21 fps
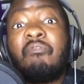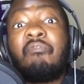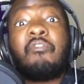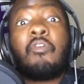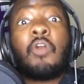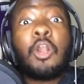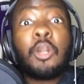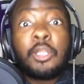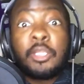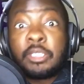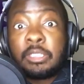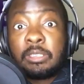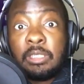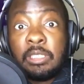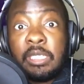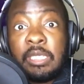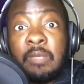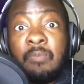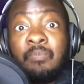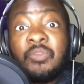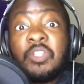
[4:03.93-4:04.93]

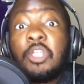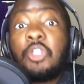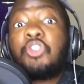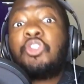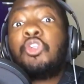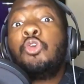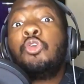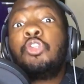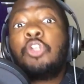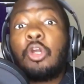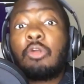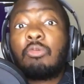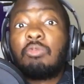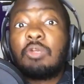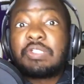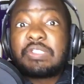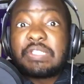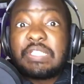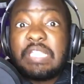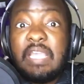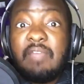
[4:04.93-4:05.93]
vertically to your
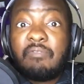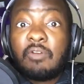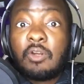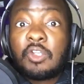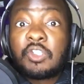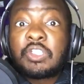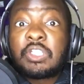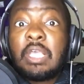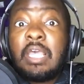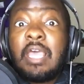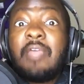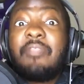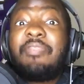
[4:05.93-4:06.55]
receivers,